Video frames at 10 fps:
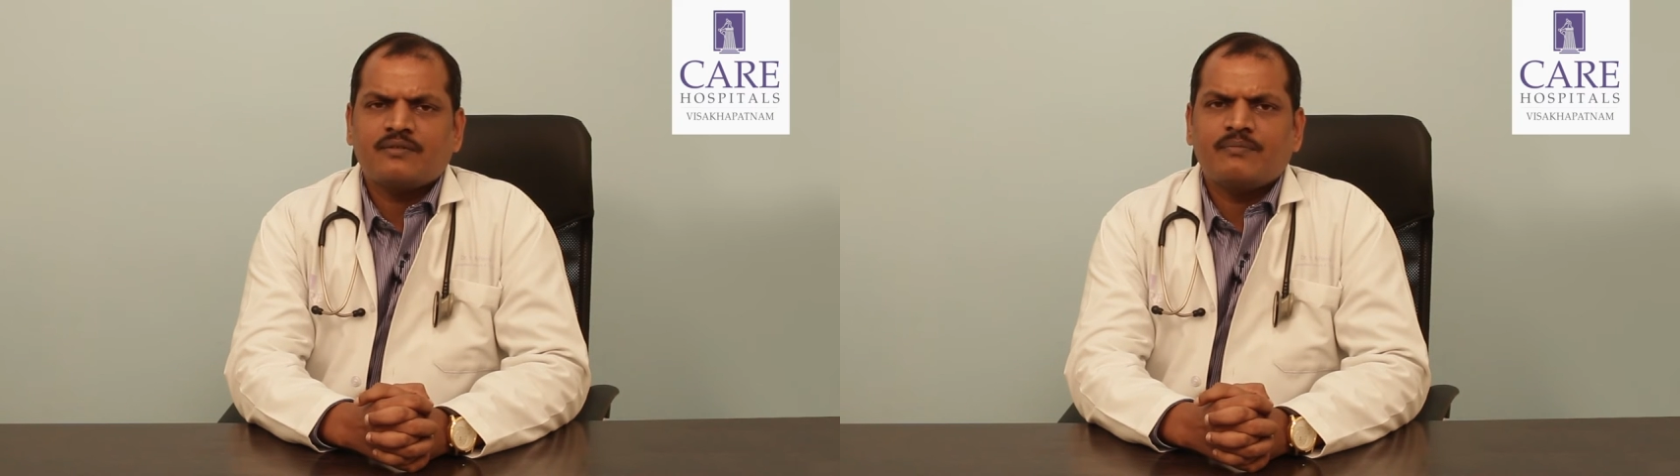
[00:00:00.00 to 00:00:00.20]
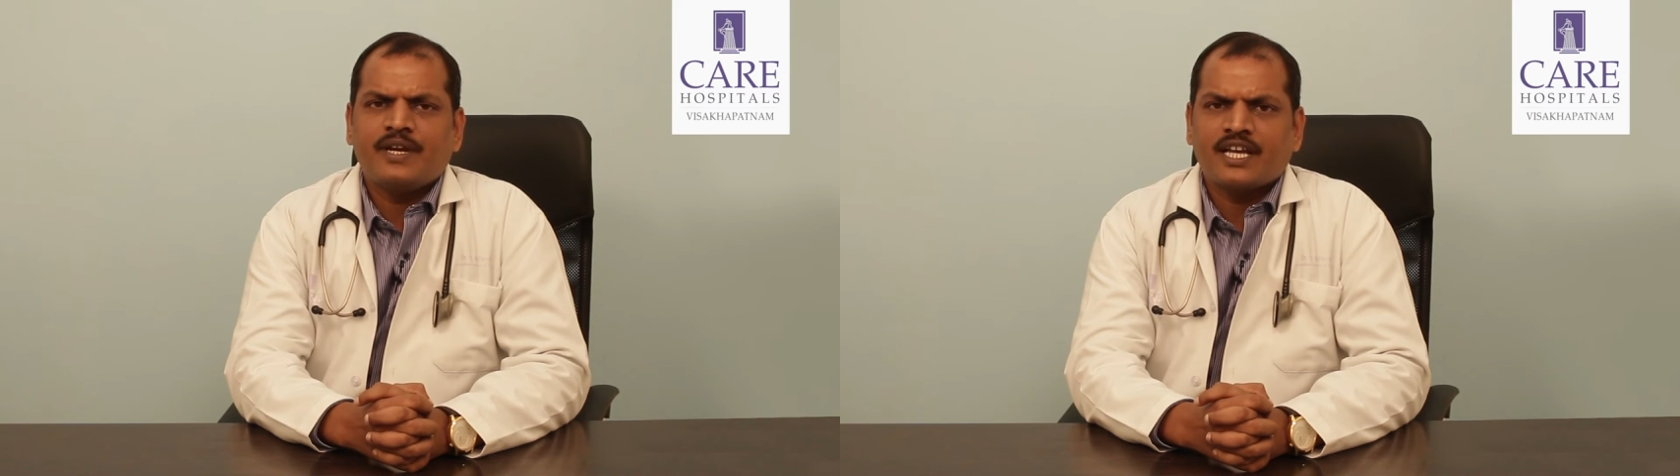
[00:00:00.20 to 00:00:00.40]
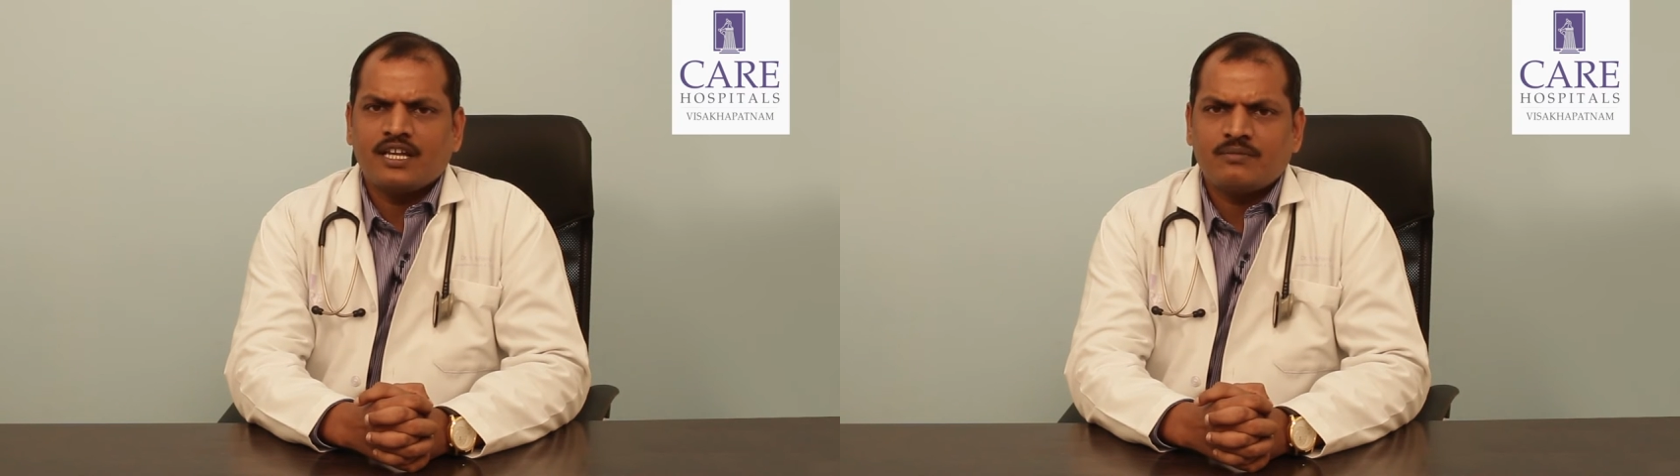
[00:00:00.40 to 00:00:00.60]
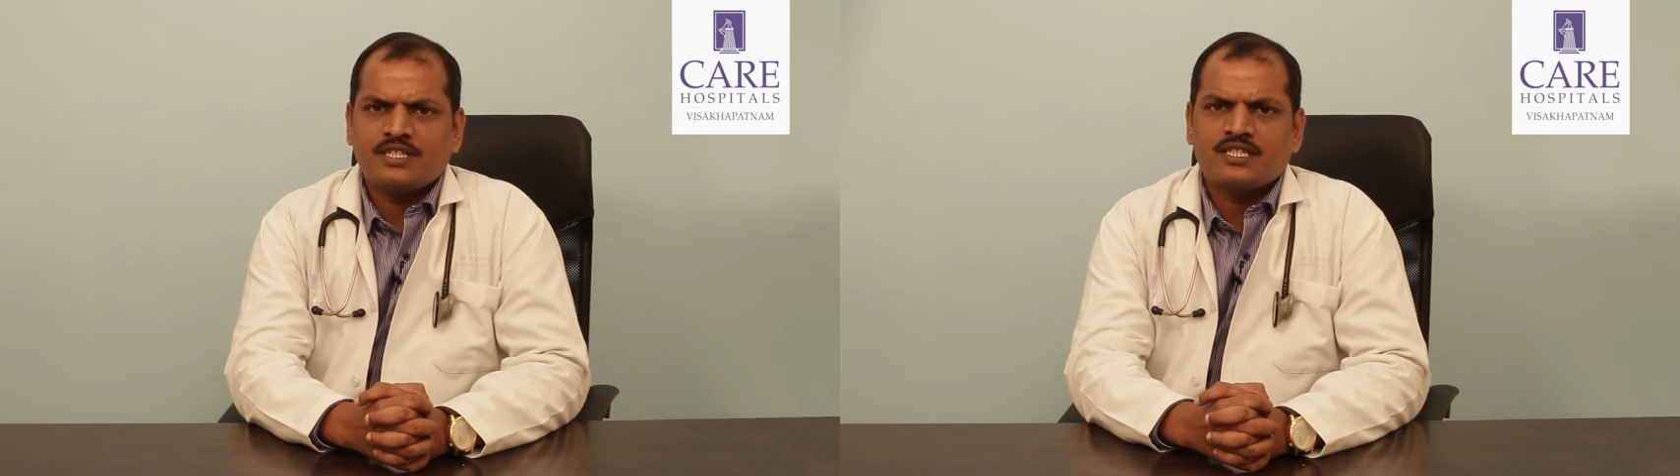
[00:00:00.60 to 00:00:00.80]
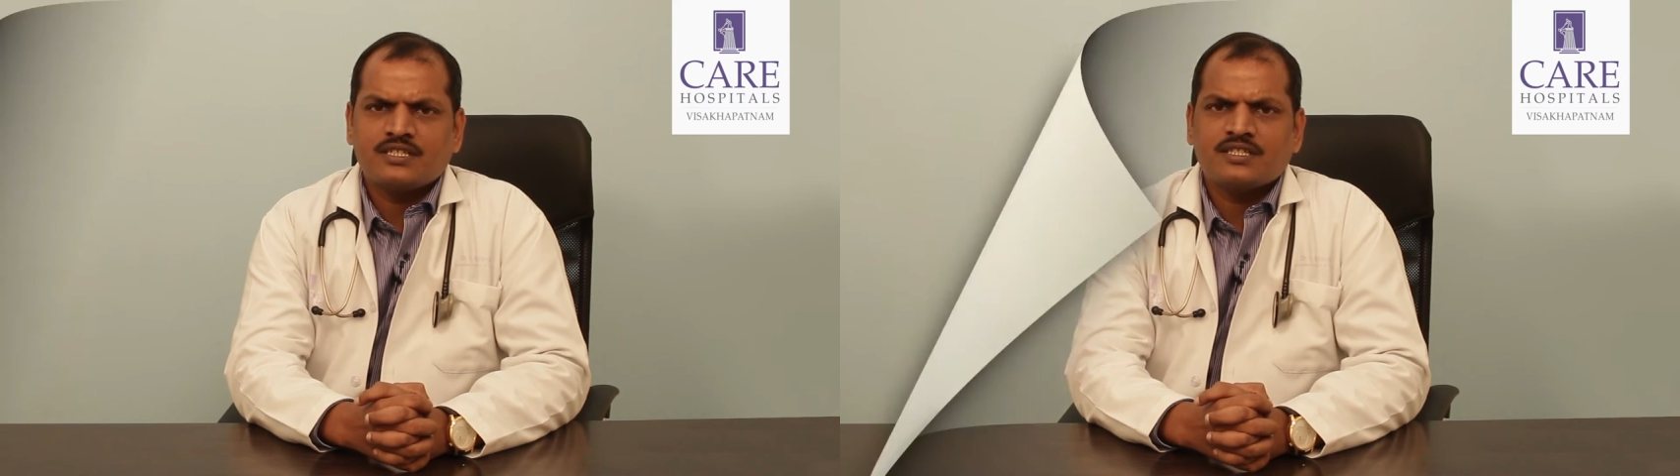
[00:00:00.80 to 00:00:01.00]
medical
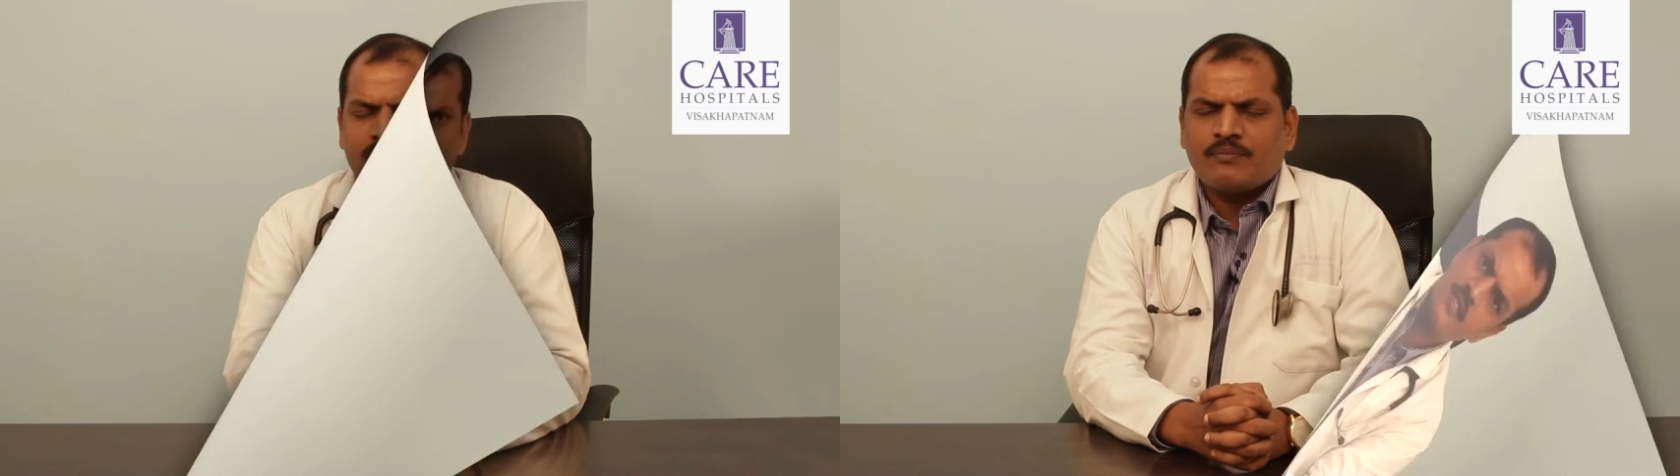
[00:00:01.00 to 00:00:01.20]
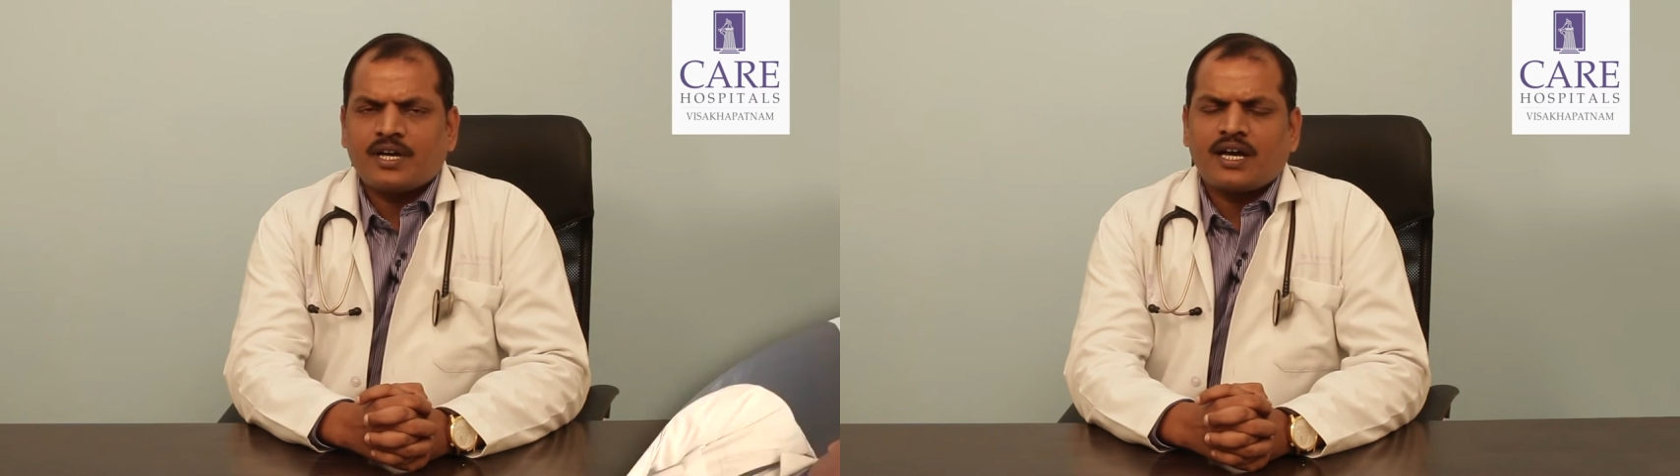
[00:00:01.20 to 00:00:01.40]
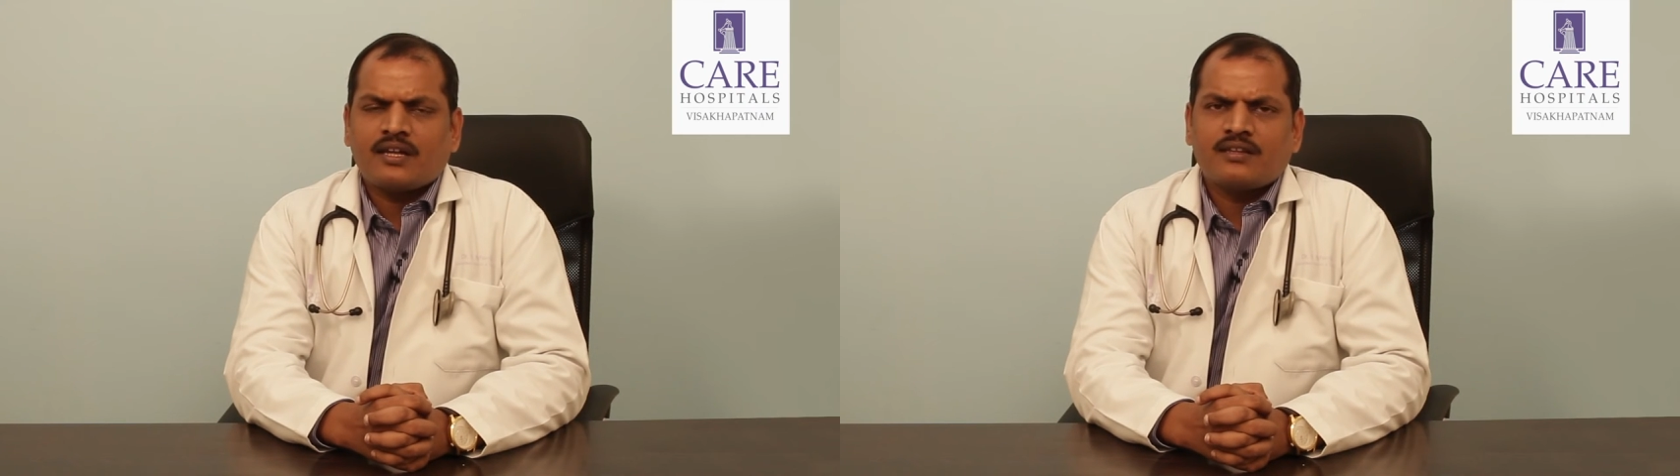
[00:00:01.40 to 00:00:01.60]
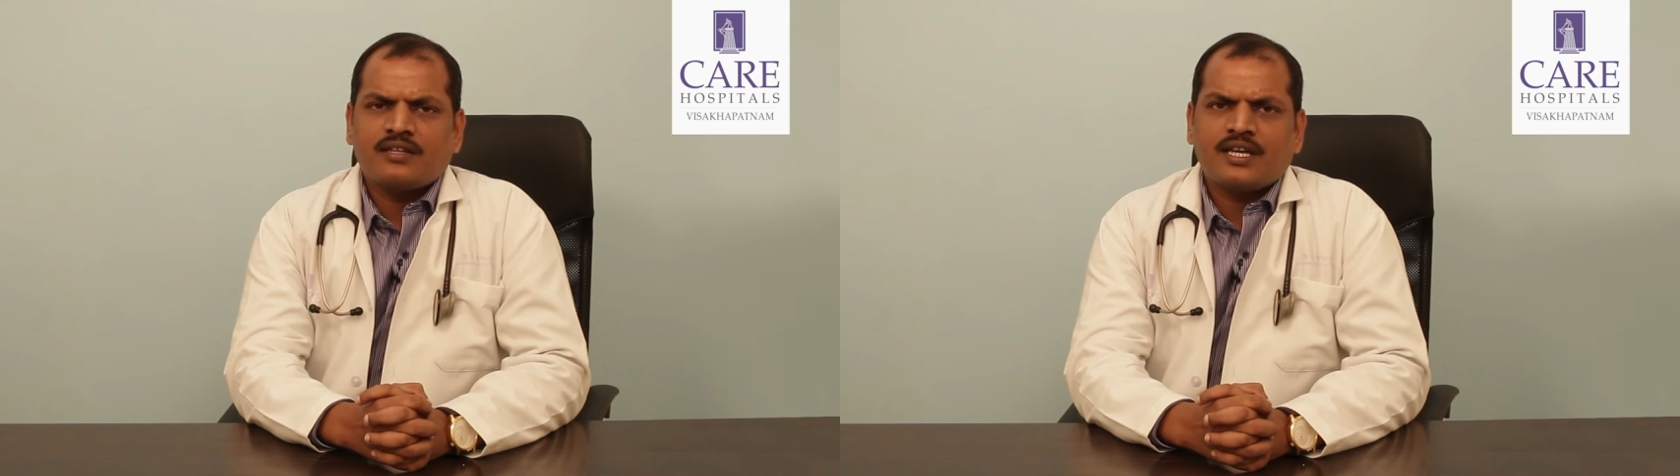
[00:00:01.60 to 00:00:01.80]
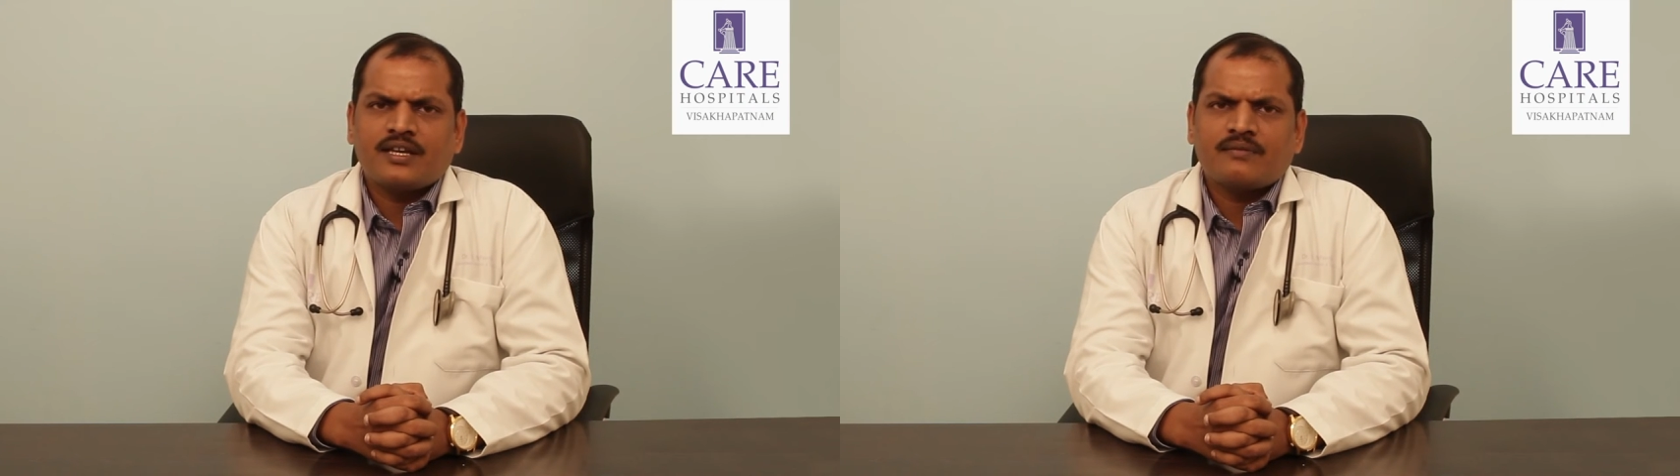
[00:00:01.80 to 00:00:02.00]
emergencies. Other
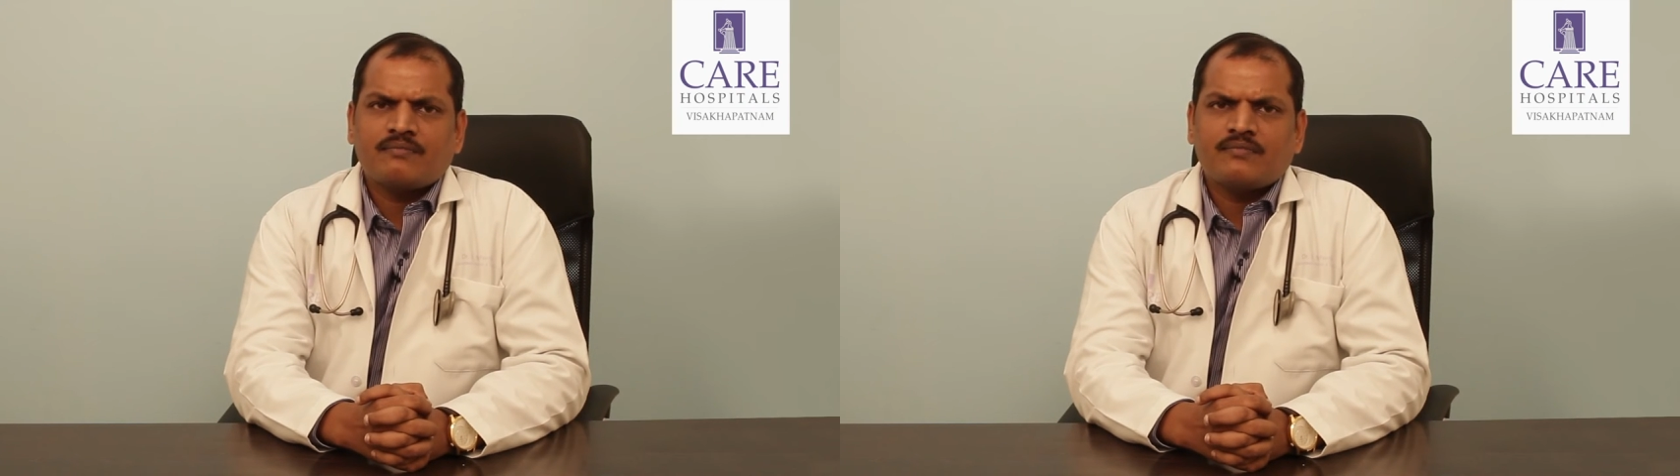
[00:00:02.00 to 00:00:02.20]
than